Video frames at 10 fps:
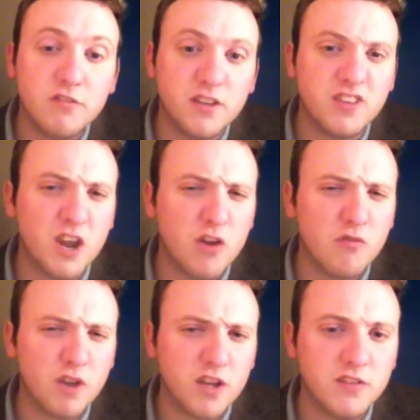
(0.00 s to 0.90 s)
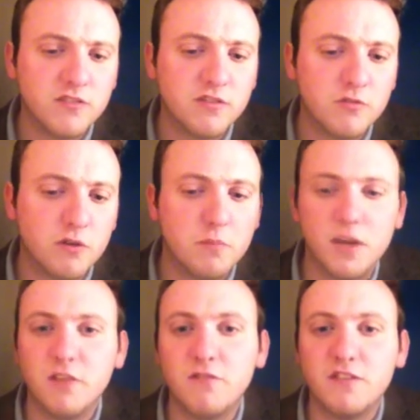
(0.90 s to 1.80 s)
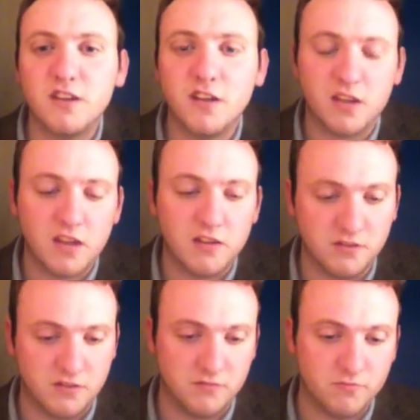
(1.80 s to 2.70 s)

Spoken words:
that their rights were being facilitated.